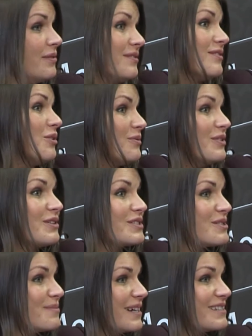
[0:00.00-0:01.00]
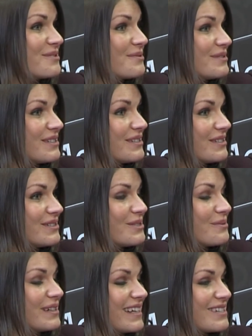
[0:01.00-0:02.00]
But not too bad to
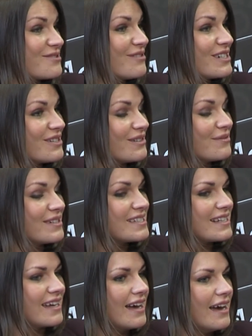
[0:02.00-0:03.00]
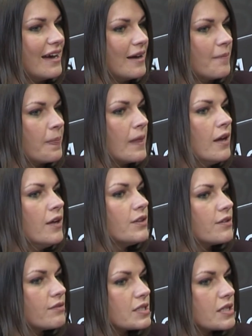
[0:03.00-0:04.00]
win against Russia, obviously.
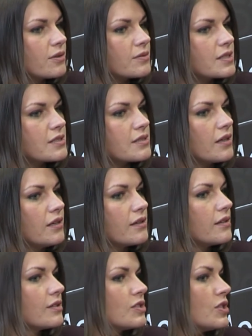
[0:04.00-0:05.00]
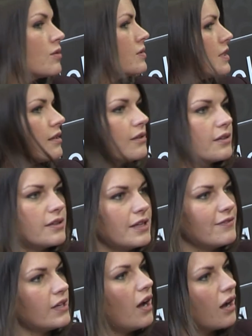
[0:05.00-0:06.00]
The results don't tell
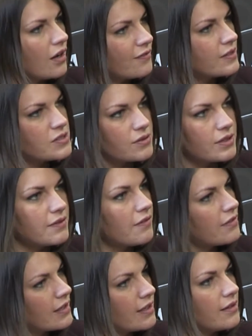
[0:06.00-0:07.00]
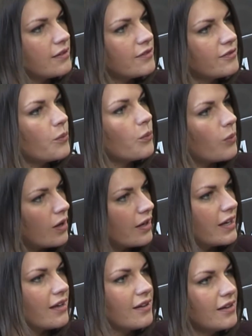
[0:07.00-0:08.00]
even half the story of the thinking of
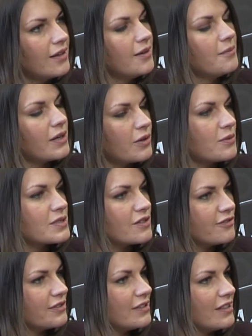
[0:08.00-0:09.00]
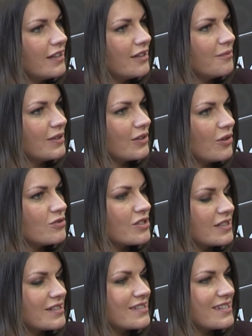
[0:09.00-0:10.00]
why Michael was offered a
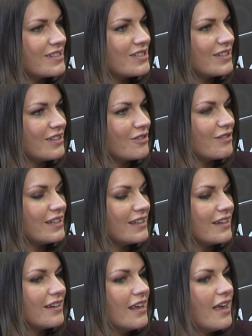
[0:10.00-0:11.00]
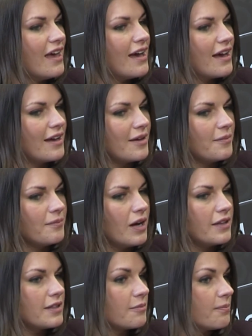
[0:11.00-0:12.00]
contract extension and agreed that.
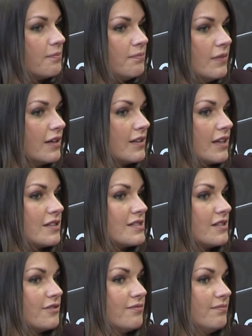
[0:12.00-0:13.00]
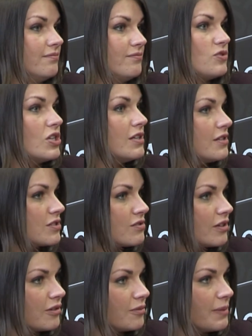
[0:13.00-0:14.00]
I think it's a genius
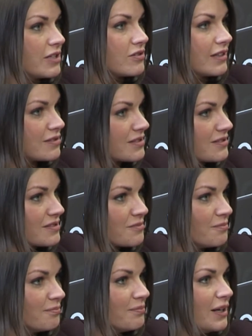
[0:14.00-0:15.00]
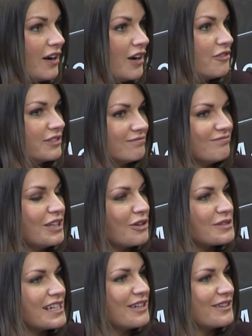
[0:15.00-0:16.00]
stroke on Patrick Nelson's behalf, and
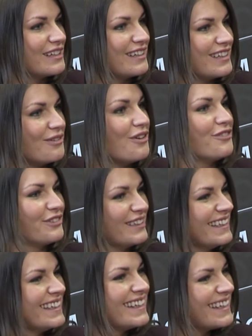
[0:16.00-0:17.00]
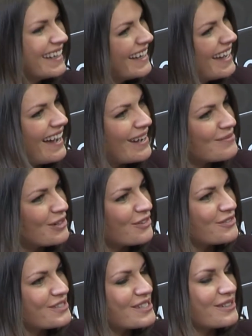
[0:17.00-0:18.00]
he'll tell you that I'm not
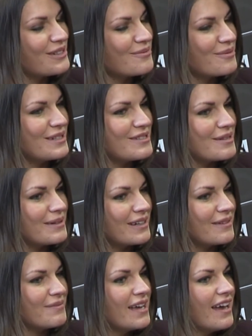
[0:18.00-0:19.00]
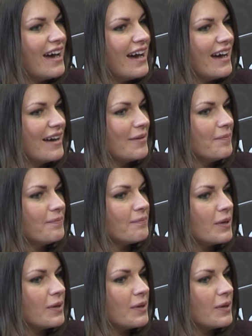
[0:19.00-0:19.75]
often so complimentary about him.